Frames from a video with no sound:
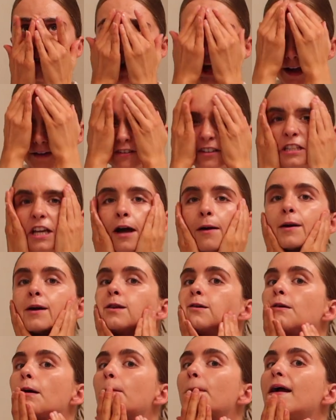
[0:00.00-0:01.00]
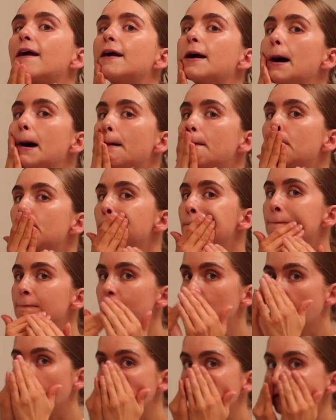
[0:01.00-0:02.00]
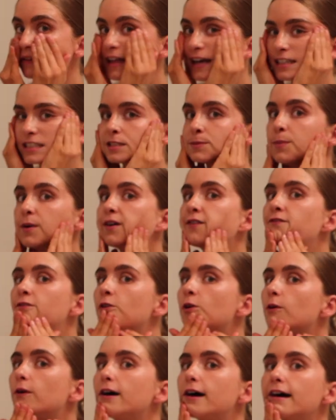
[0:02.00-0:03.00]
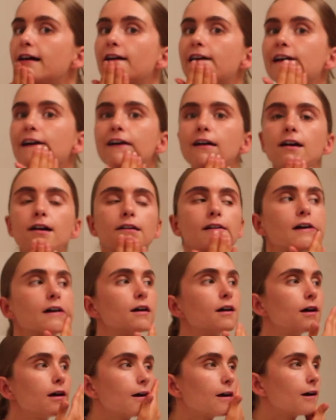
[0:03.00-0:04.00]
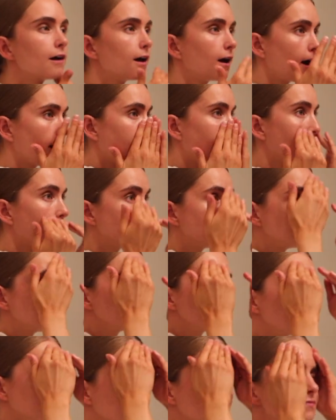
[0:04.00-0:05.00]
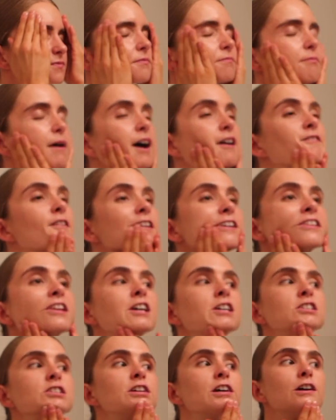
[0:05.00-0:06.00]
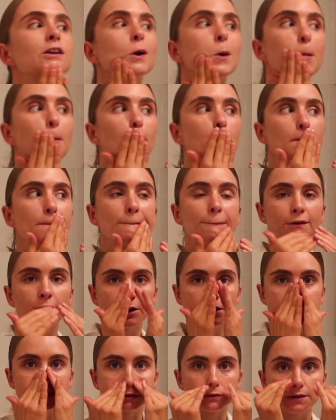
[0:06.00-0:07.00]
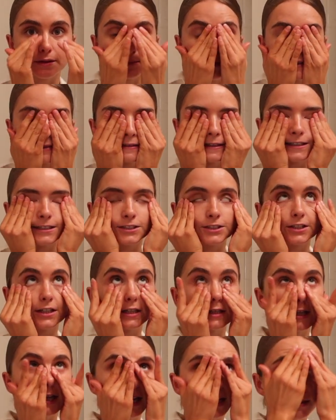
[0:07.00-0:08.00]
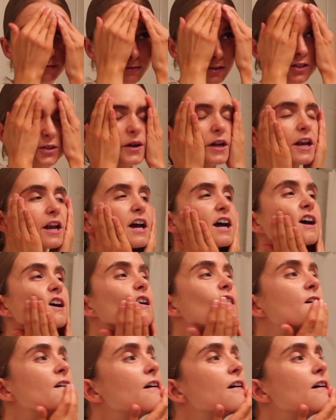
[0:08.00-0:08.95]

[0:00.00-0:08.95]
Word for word: every time I do my makeup whether that's before um, my foundation or just with my sunscreen like I'm doing it